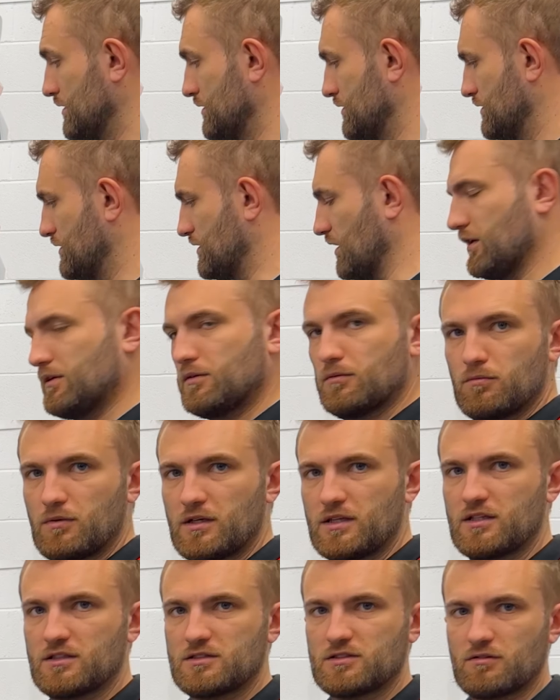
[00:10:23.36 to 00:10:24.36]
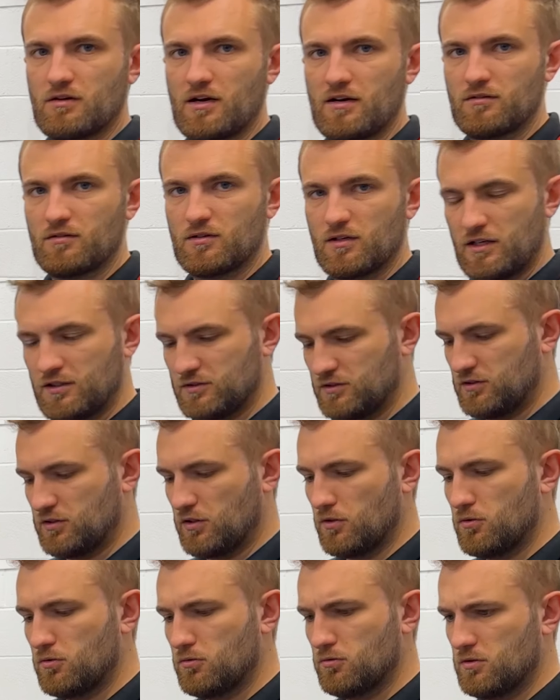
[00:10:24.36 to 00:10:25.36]
So with the surround
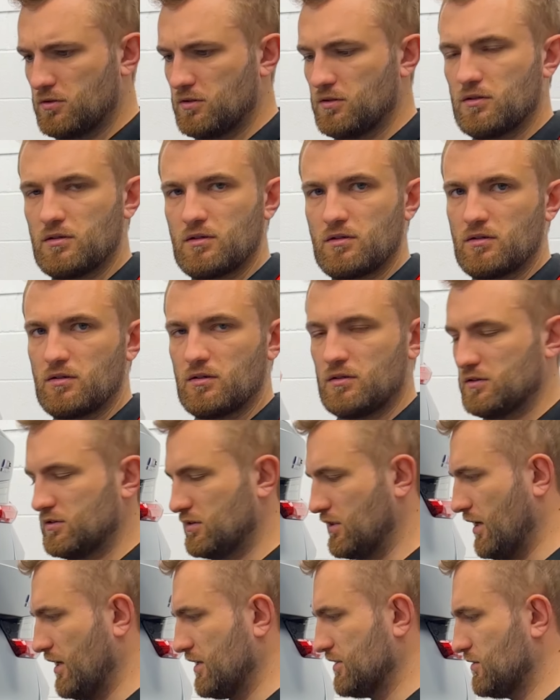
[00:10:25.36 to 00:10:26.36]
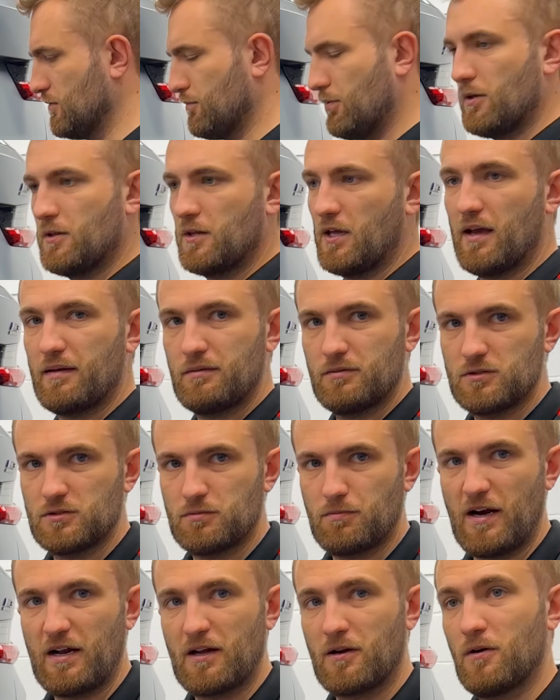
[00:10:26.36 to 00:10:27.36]
installed, it's a case of putting the aprons
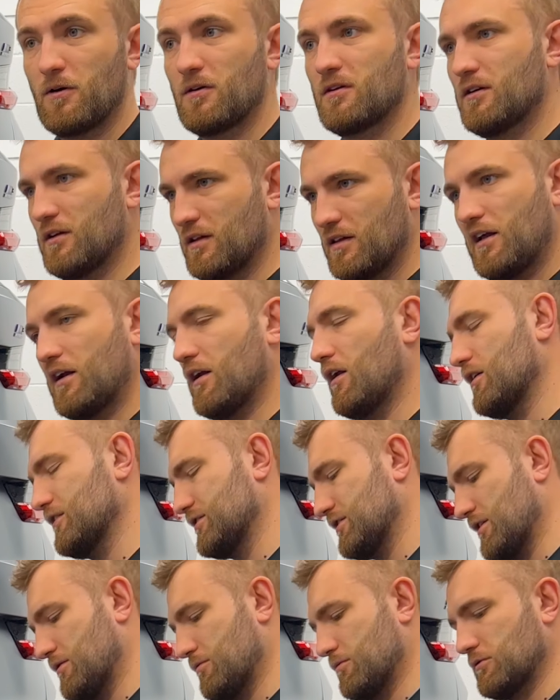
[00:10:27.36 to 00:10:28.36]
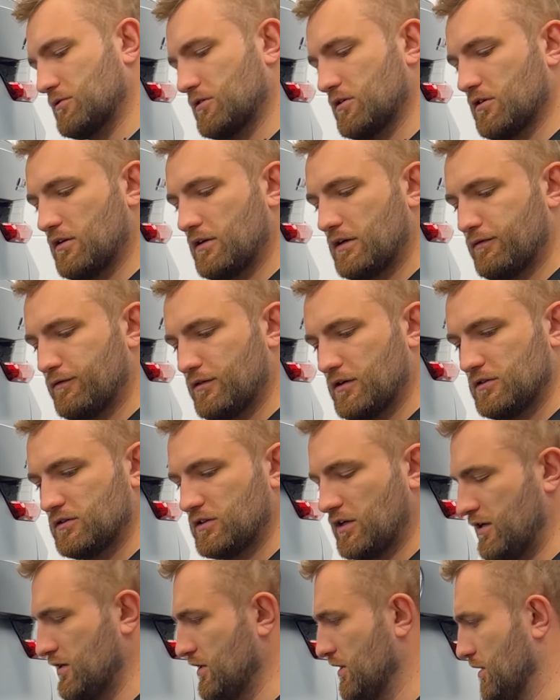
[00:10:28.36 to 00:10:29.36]
back on, and then lastly we'll do the
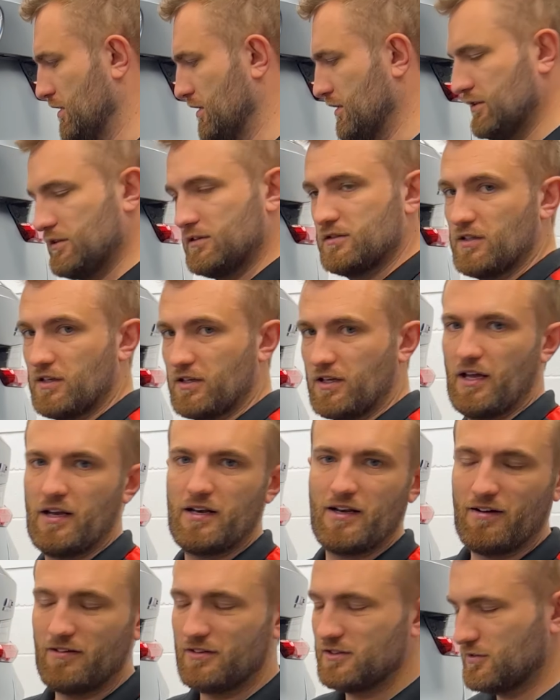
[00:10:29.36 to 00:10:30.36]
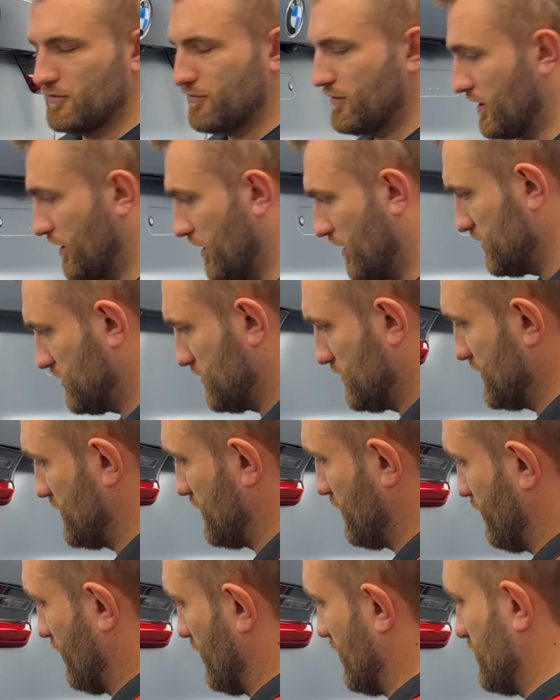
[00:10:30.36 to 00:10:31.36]
diffuser. So again, there is a video
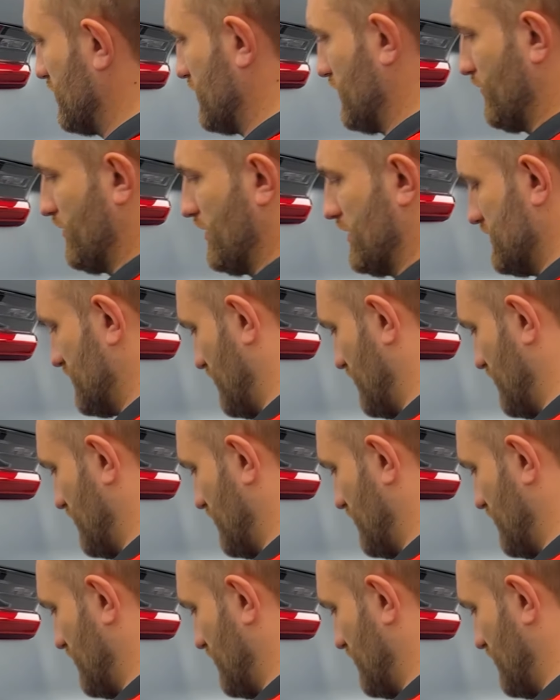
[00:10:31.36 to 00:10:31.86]
specifically just for these